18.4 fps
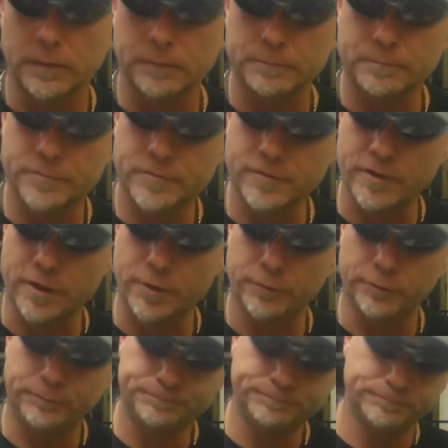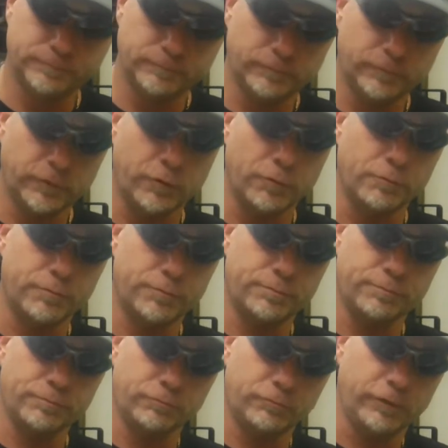So we'll go with
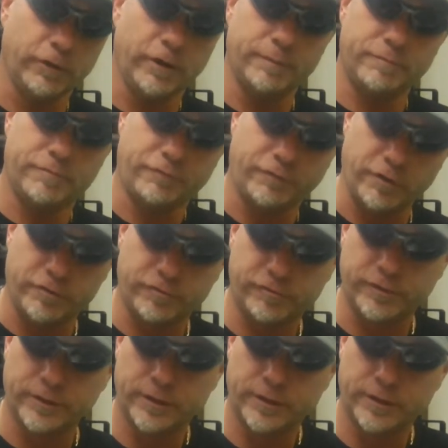rear hubs first.